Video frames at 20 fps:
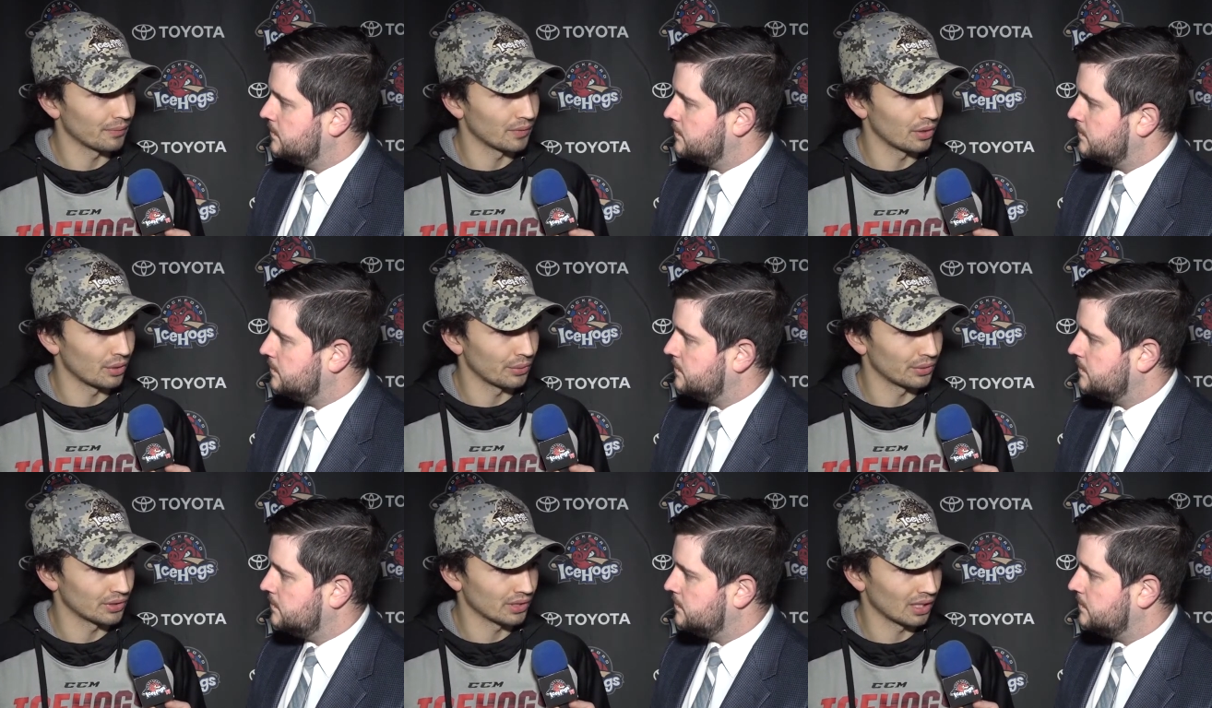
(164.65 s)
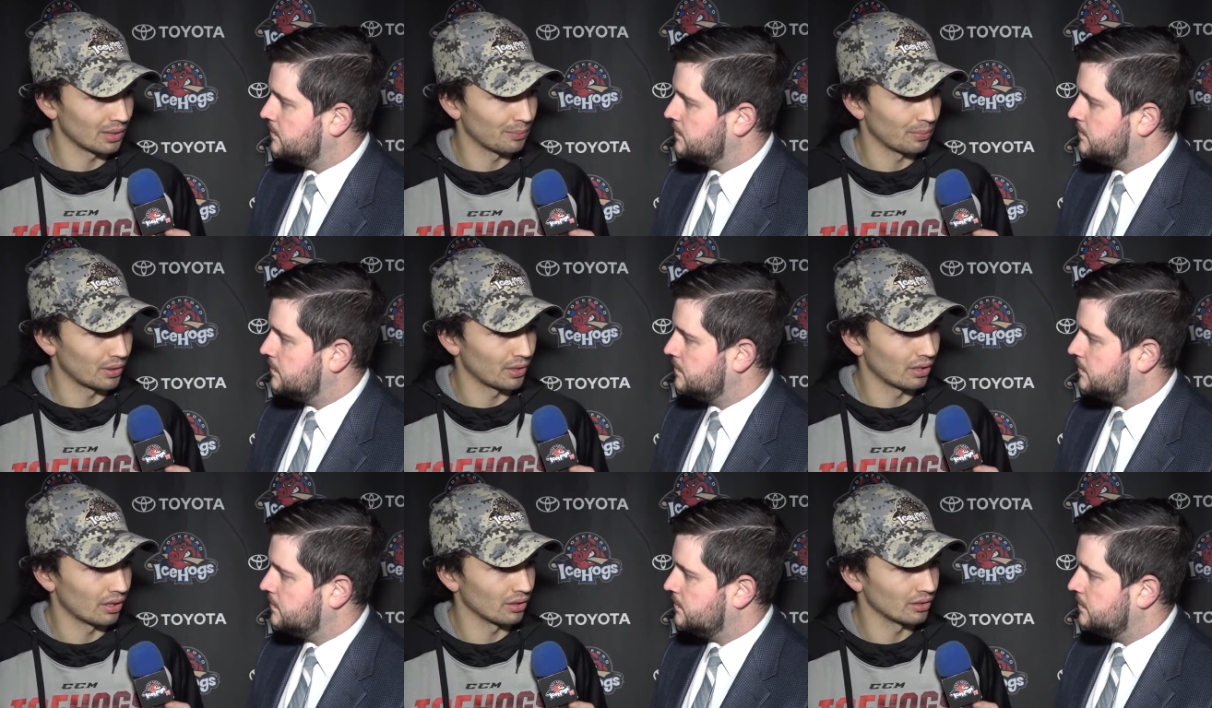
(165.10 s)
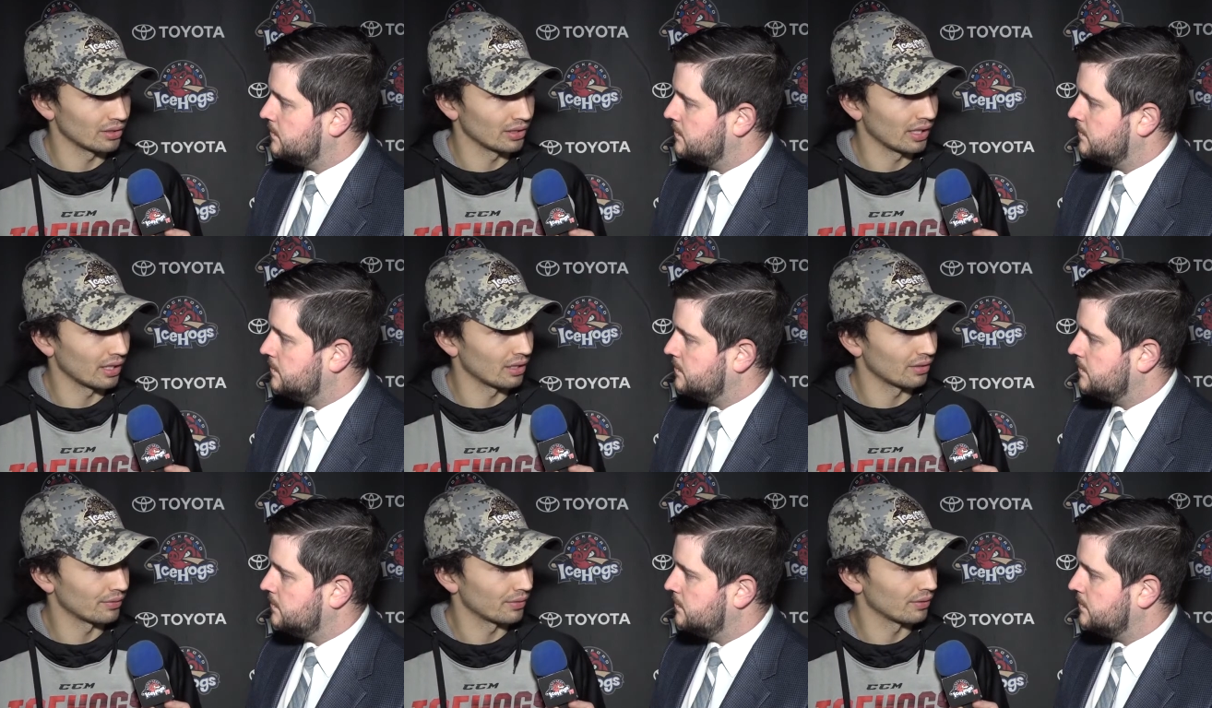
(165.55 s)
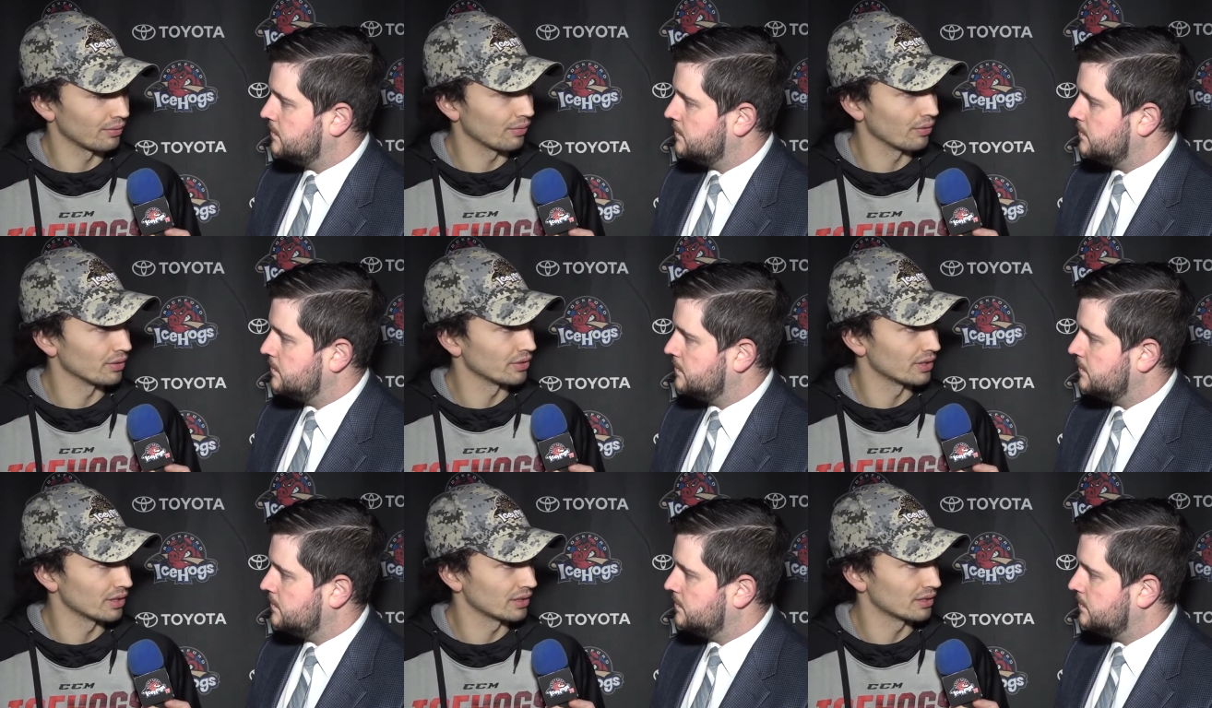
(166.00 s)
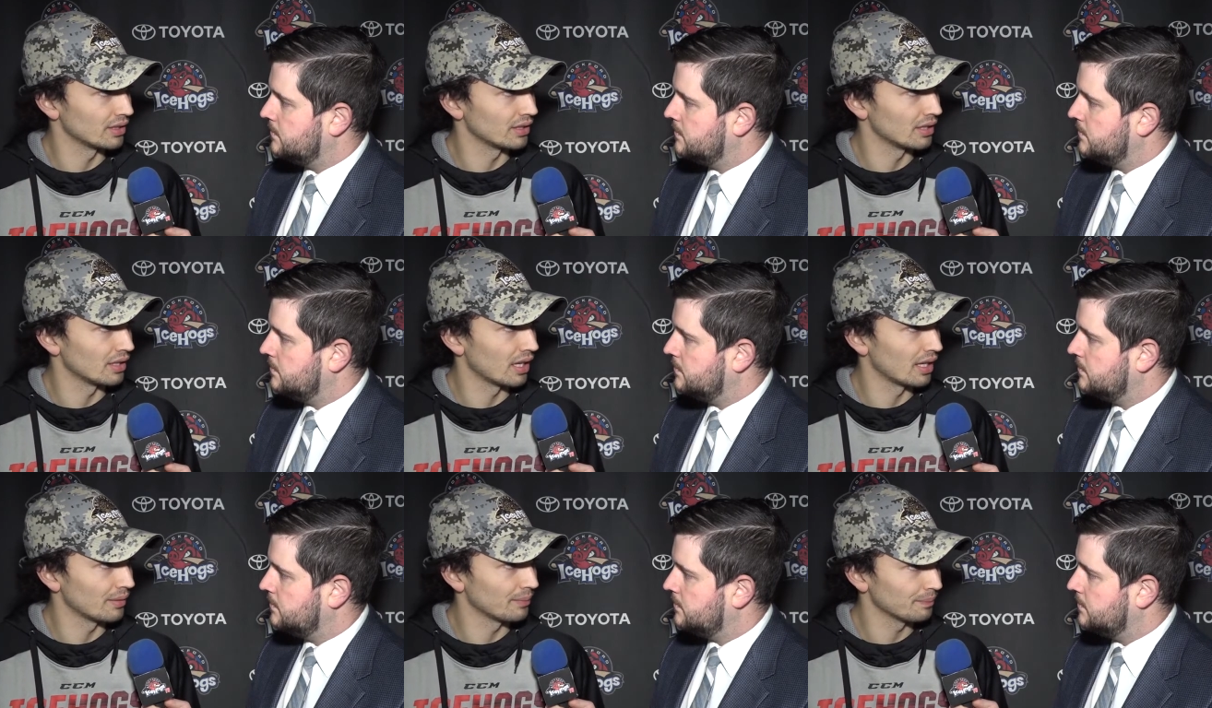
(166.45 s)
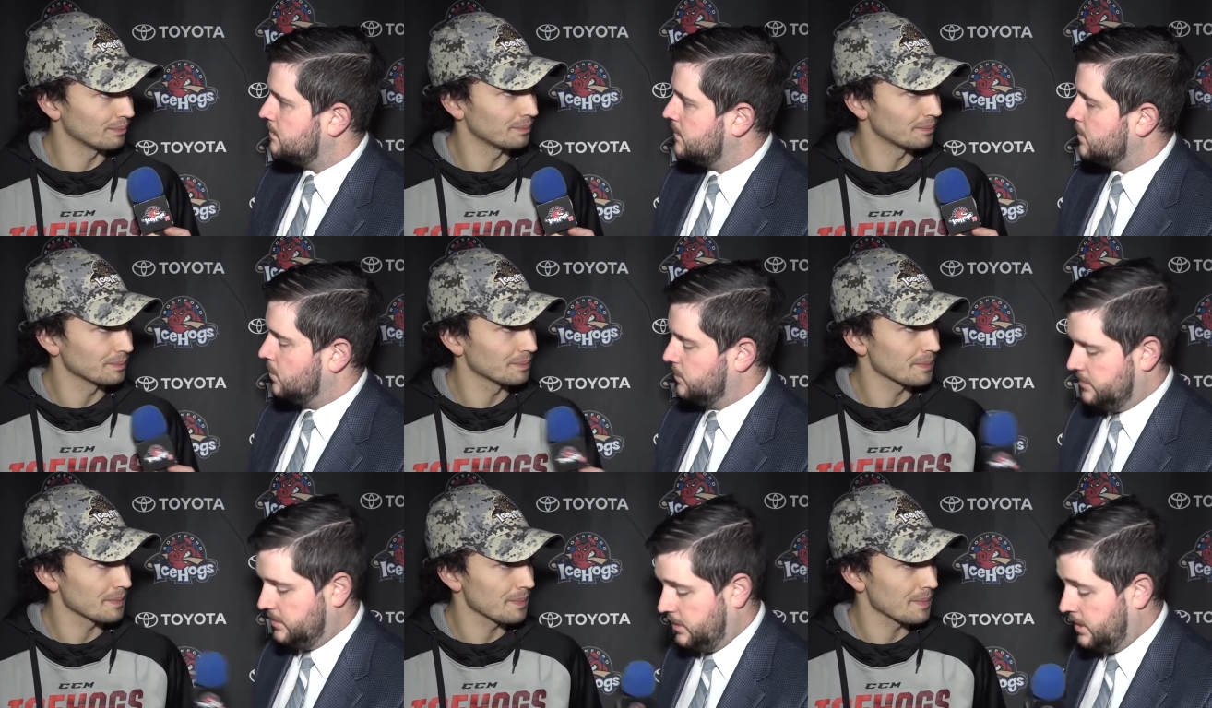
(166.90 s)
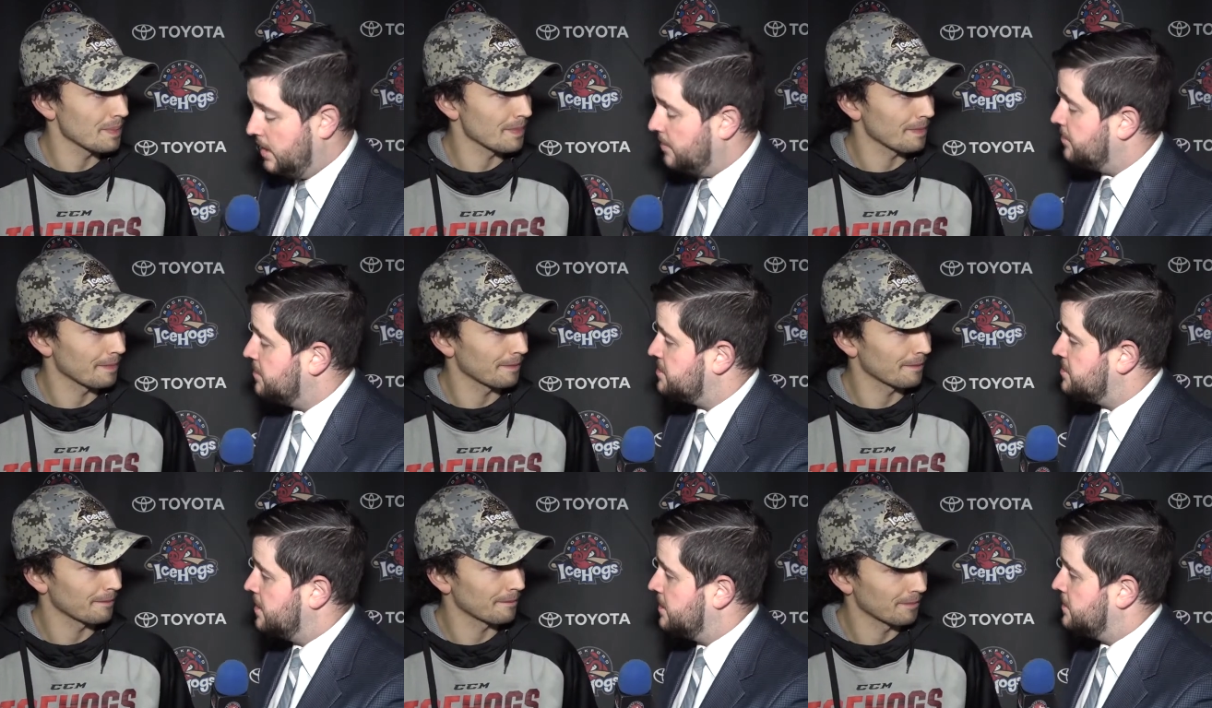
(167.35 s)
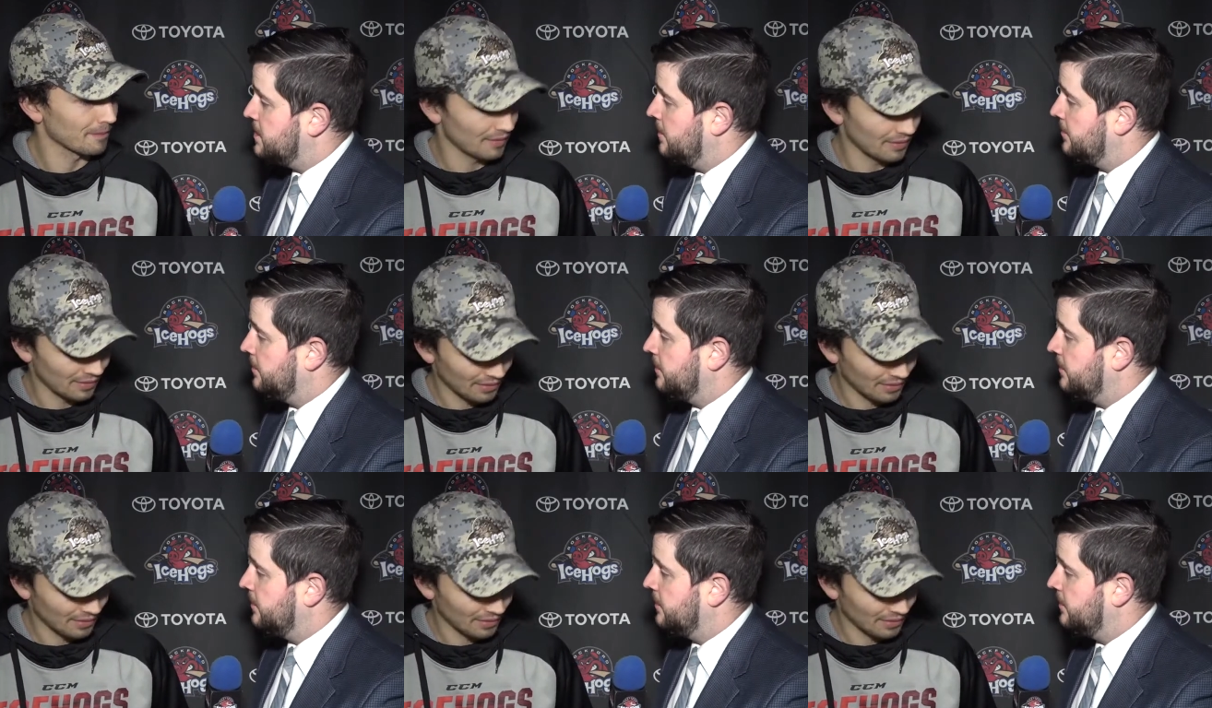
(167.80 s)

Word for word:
Speaker 1: you know we just got to put it all together for a full 60 tonight. Well, Dylan, I appreciate your time.